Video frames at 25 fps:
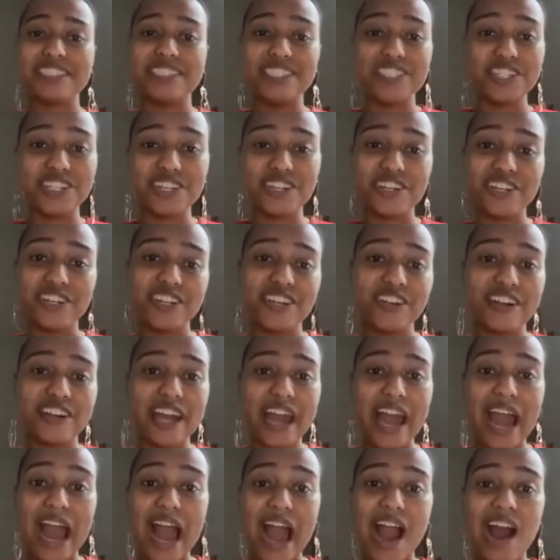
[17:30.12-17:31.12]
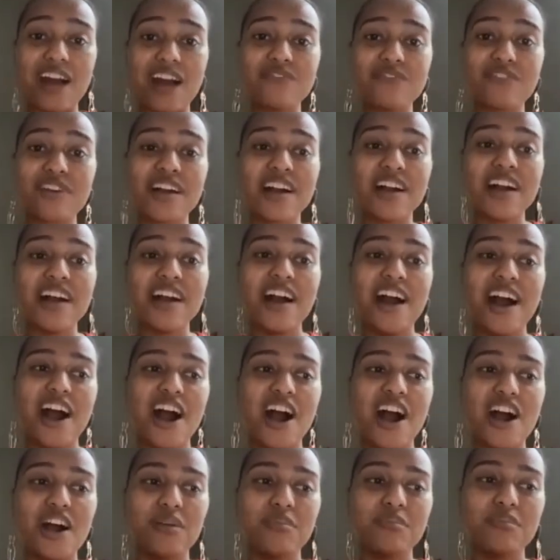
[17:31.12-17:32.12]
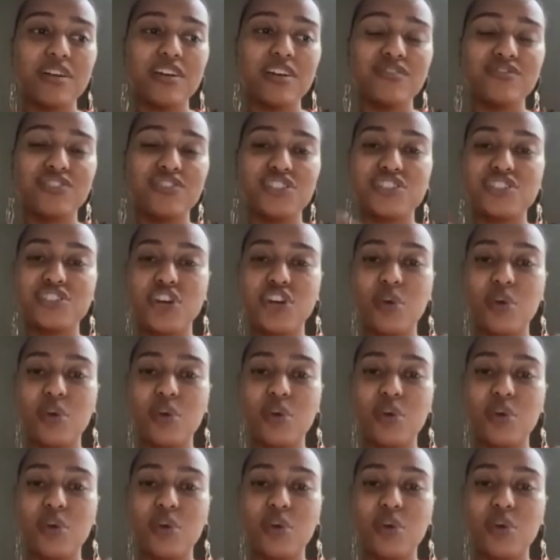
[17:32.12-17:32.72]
past year and a half of